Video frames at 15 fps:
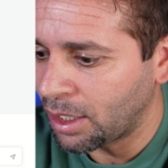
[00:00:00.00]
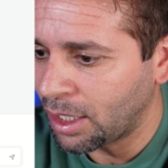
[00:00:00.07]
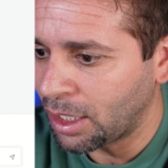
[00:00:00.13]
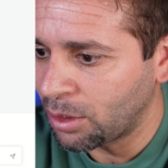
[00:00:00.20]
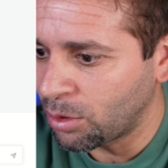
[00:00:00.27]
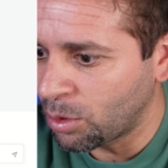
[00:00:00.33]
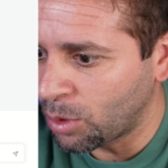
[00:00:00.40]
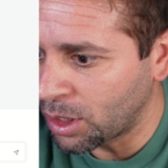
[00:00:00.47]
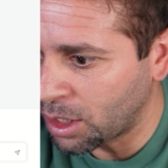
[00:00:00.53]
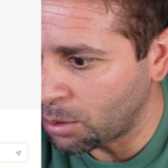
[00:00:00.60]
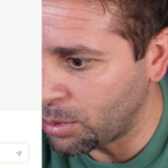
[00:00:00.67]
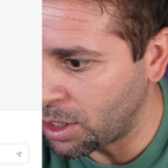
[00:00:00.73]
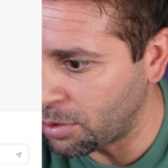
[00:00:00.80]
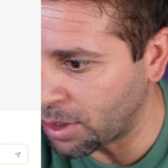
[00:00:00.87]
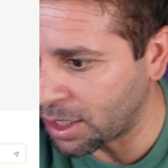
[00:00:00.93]
I don't know what
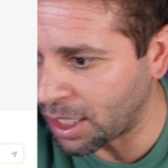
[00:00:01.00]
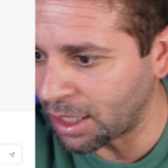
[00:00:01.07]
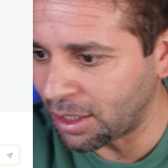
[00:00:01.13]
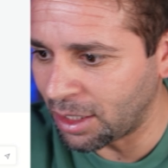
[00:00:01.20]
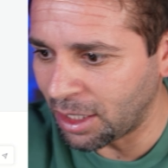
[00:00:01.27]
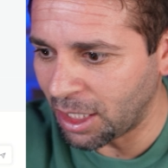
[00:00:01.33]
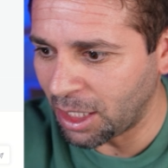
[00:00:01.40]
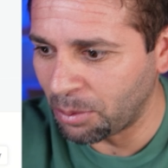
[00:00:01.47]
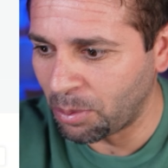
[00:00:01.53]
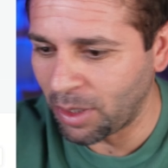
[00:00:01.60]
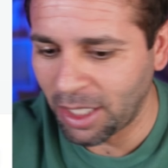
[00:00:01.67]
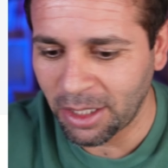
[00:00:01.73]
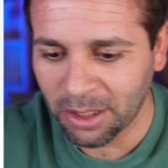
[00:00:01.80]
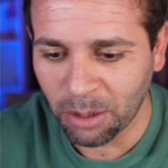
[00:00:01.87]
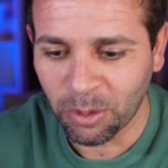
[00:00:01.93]
I'm even writing.
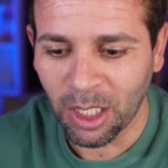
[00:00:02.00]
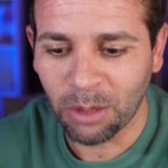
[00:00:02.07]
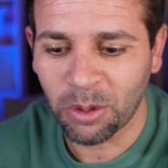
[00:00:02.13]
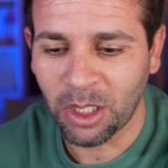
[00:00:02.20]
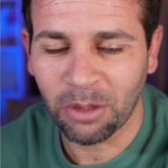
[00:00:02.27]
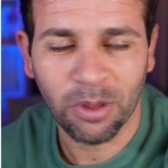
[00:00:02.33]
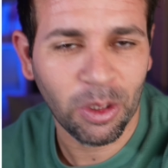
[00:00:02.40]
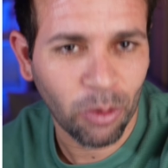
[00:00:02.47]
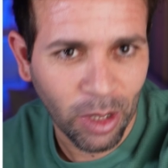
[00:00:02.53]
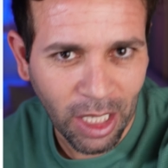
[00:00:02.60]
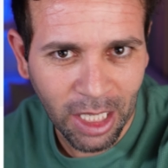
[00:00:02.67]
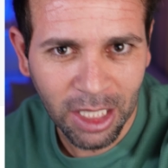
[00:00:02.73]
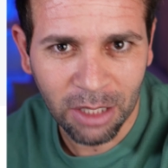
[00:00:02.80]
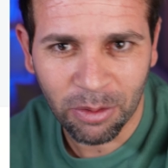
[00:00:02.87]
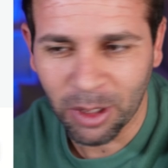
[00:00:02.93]
Sometimes even when
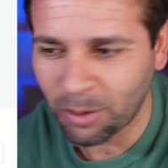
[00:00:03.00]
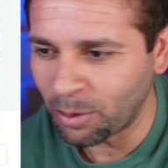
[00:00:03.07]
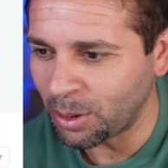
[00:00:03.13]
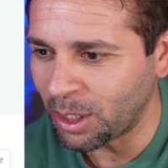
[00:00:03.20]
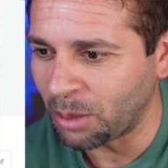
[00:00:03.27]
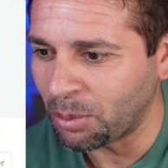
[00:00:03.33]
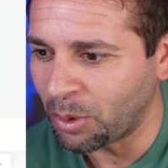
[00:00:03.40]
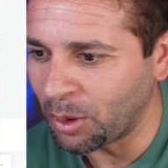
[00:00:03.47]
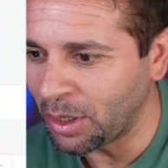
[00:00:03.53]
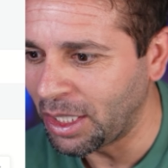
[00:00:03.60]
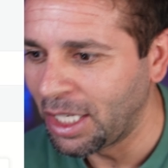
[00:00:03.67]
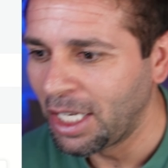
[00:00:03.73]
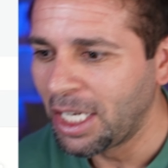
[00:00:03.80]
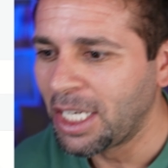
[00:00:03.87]
I give it, for example,